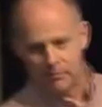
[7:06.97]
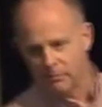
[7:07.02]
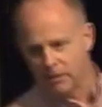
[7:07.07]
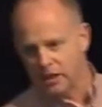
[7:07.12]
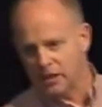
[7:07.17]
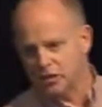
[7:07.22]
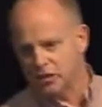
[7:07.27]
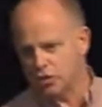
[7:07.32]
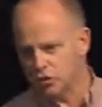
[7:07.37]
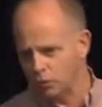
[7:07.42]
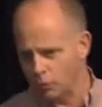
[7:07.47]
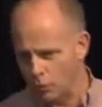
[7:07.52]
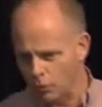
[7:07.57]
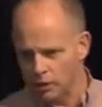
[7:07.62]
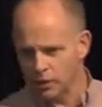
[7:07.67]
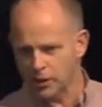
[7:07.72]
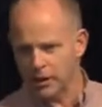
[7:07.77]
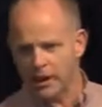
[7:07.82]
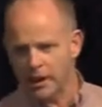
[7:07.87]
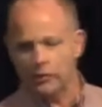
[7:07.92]
campaign should
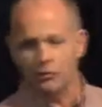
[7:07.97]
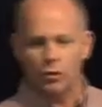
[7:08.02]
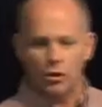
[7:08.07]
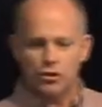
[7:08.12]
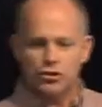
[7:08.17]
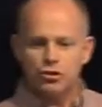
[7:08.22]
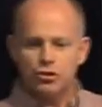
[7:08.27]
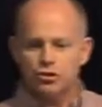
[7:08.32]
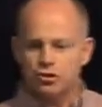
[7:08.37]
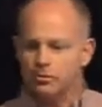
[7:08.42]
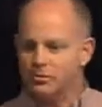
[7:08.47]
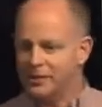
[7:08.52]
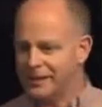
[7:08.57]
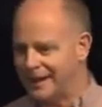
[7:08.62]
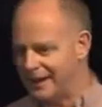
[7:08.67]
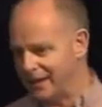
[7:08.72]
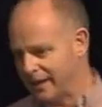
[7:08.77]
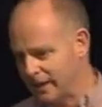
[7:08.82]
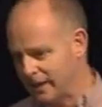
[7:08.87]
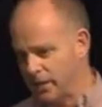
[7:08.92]
work and what you should be
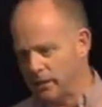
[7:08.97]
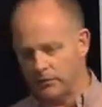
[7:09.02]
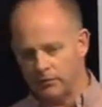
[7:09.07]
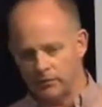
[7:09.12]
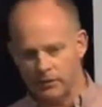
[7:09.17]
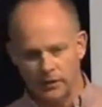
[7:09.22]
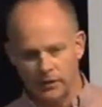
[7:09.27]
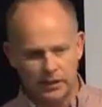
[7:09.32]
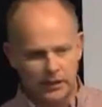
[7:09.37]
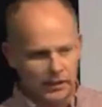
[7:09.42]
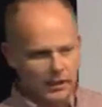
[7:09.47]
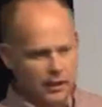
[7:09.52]
getting out of it.